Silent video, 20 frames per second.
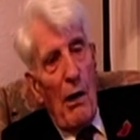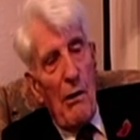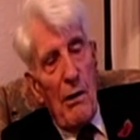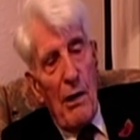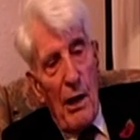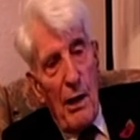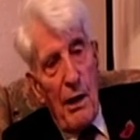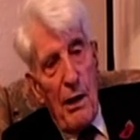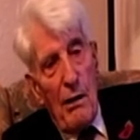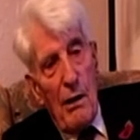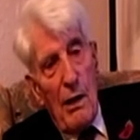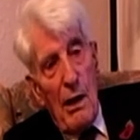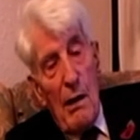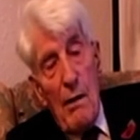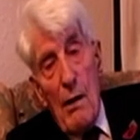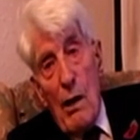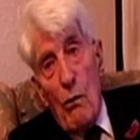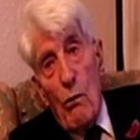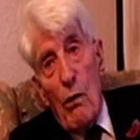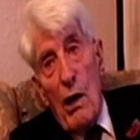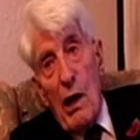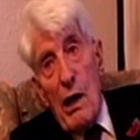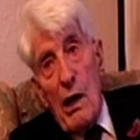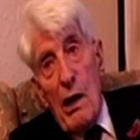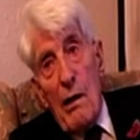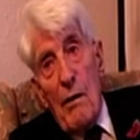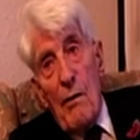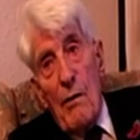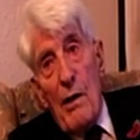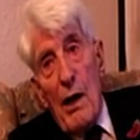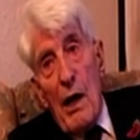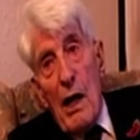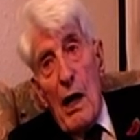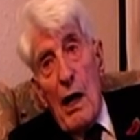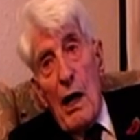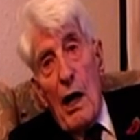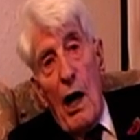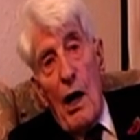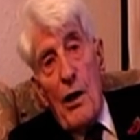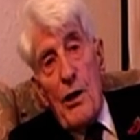the boat. I thought, "What?"
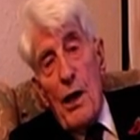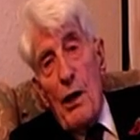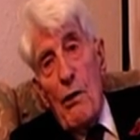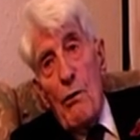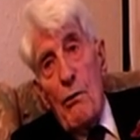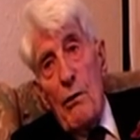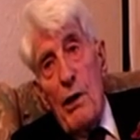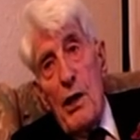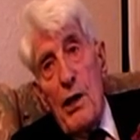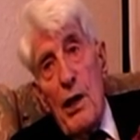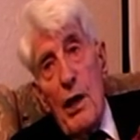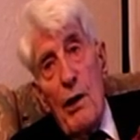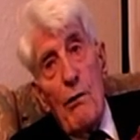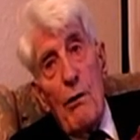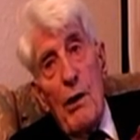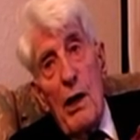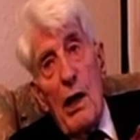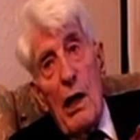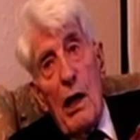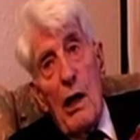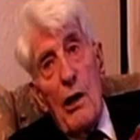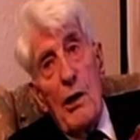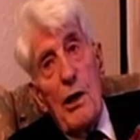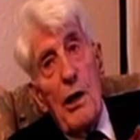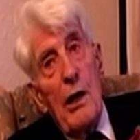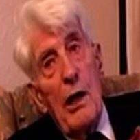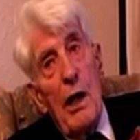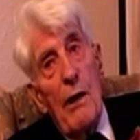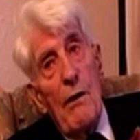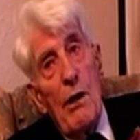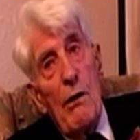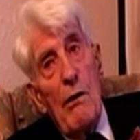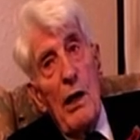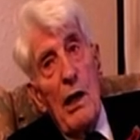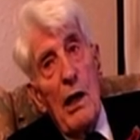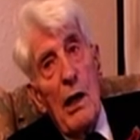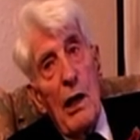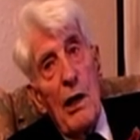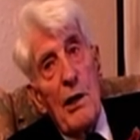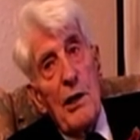You didn't realise. You'd never
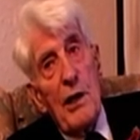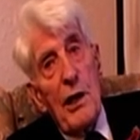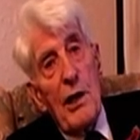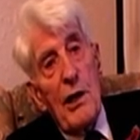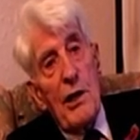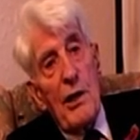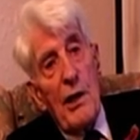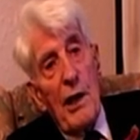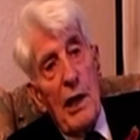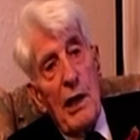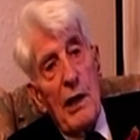realise these